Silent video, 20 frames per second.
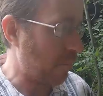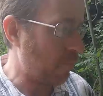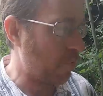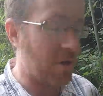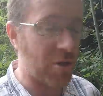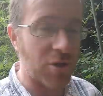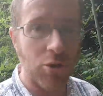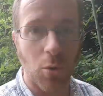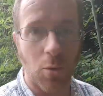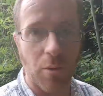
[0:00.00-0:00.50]

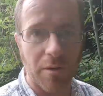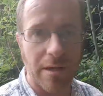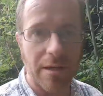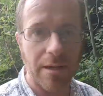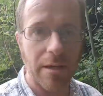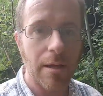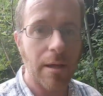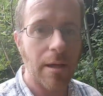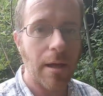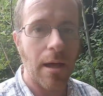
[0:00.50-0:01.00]
pretty sure we
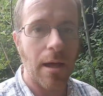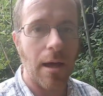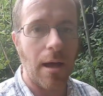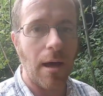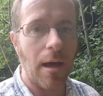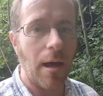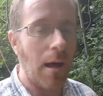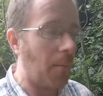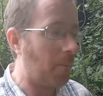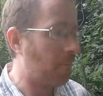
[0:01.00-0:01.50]
did.
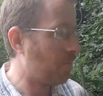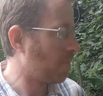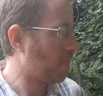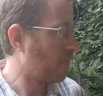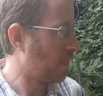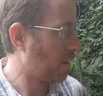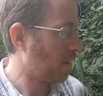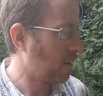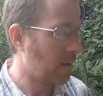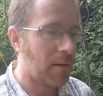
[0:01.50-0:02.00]
Um,
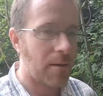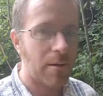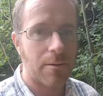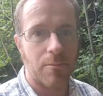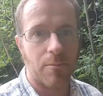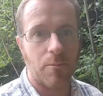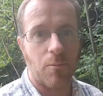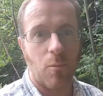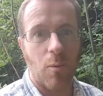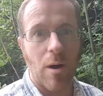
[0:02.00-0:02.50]

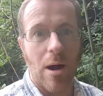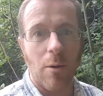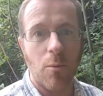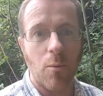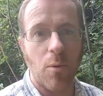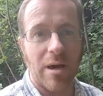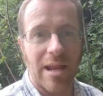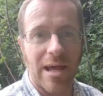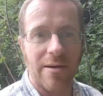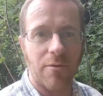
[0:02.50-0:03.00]
well,
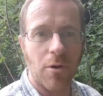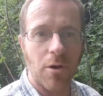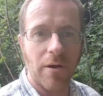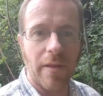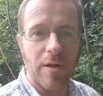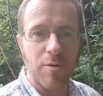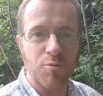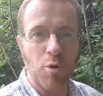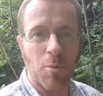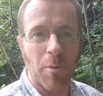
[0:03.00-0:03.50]
we're going to have a look
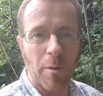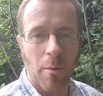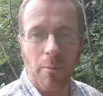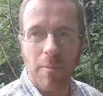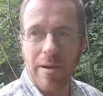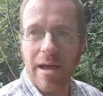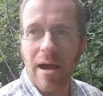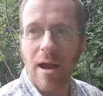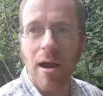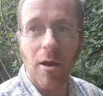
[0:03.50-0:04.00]
at those properly when
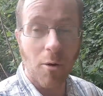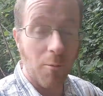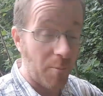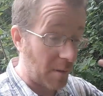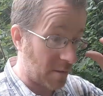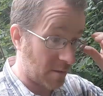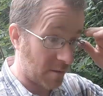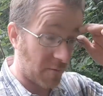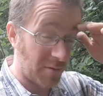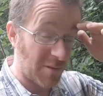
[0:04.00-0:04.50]
we get home
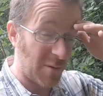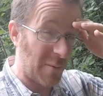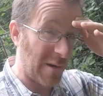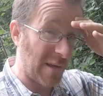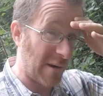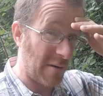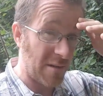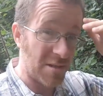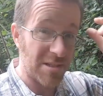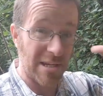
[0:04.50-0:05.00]
because obviously we
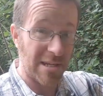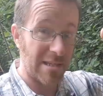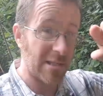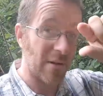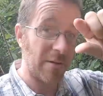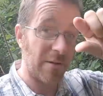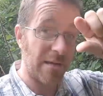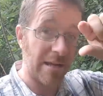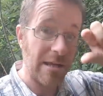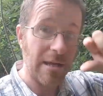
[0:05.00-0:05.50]
can only see a
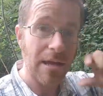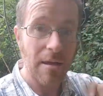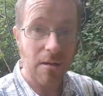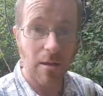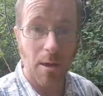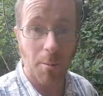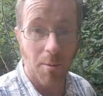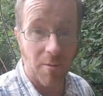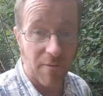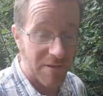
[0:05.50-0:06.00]
tiny
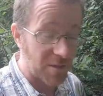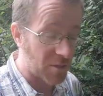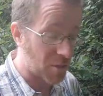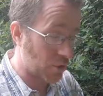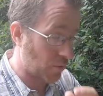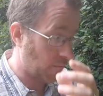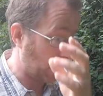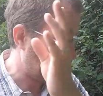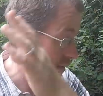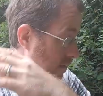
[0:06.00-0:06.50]
couple of inch
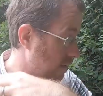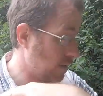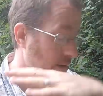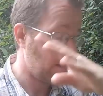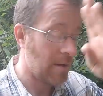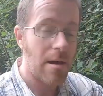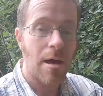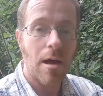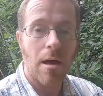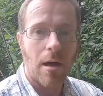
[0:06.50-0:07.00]
screen
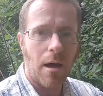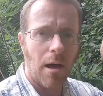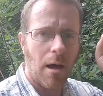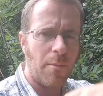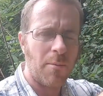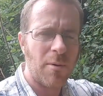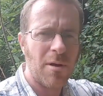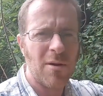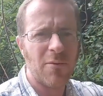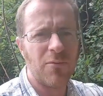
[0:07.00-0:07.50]

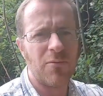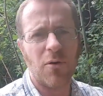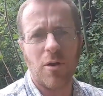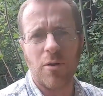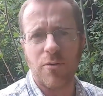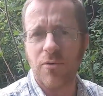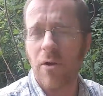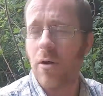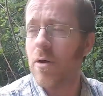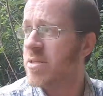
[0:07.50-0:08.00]
um, full
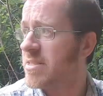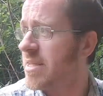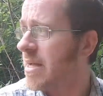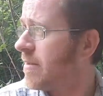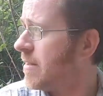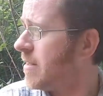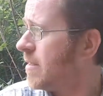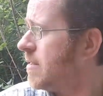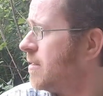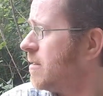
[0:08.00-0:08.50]
of flies
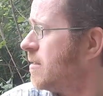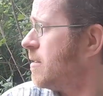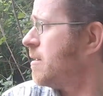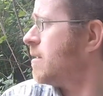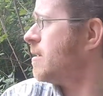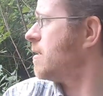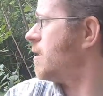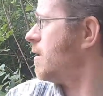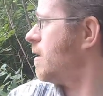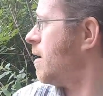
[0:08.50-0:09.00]
down there.
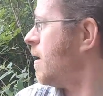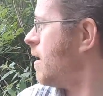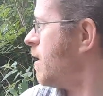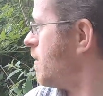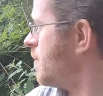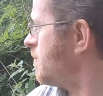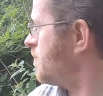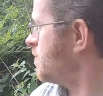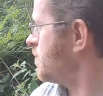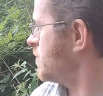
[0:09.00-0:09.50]

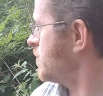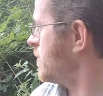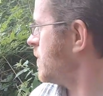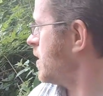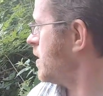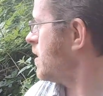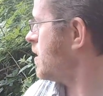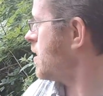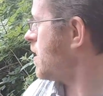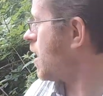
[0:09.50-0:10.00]
Um,
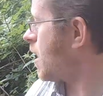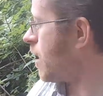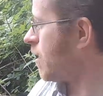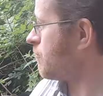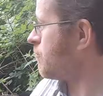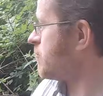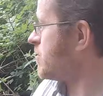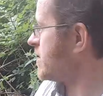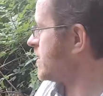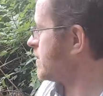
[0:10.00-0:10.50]

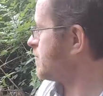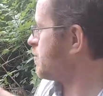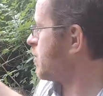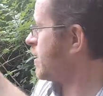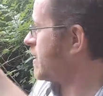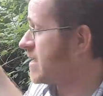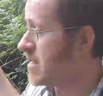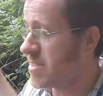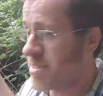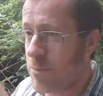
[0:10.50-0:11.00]
I'm really
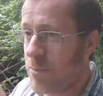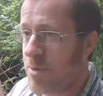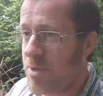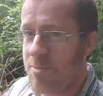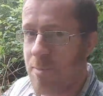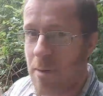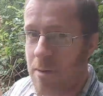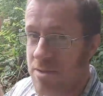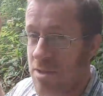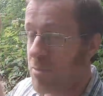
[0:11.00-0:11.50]
pleased that we
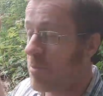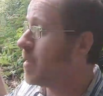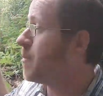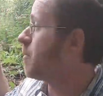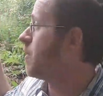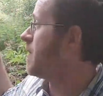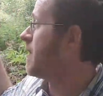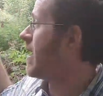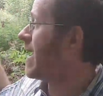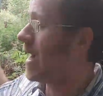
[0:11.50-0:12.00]
spoke to the
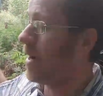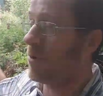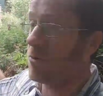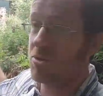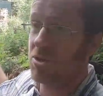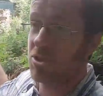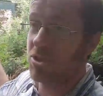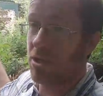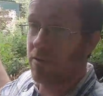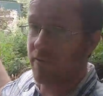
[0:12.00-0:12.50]
people in the
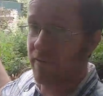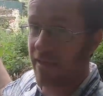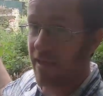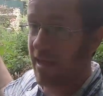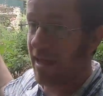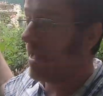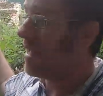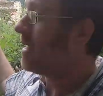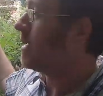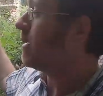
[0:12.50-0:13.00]
house just over there